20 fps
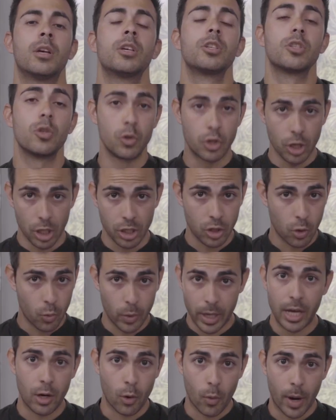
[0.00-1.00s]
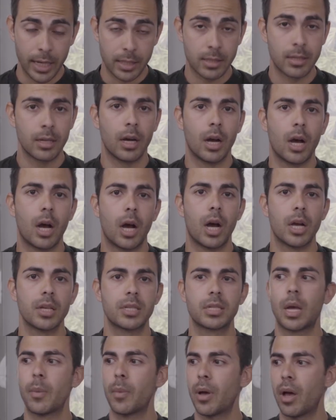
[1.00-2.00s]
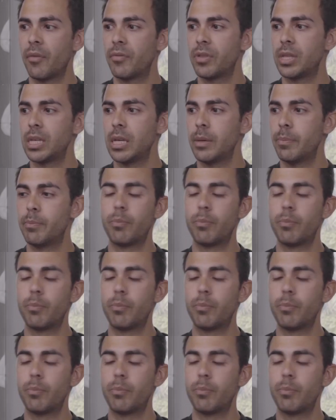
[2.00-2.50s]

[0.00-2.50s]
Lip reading: So just to reiterate, some of the